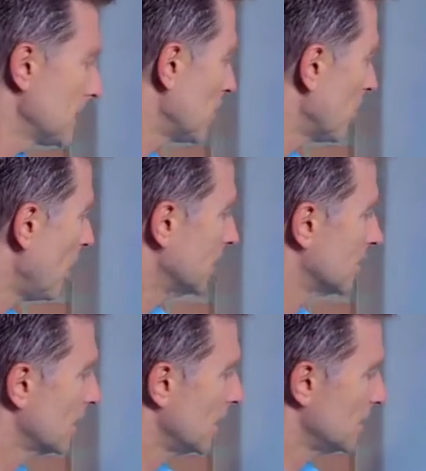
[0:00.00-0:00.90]
Number 1,
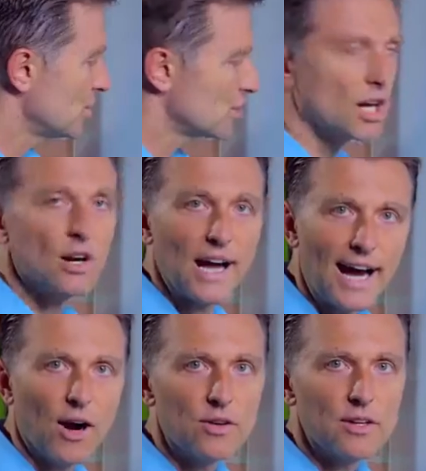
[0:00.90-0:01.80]
cut the sugar
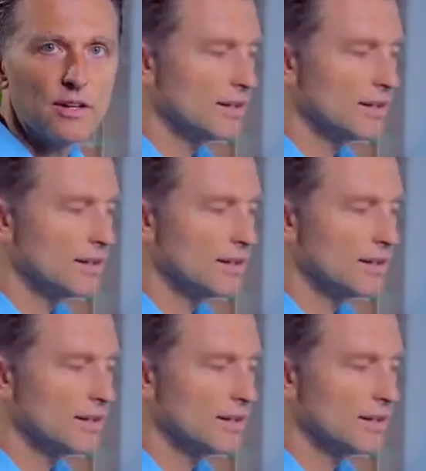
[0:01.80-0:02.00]
out.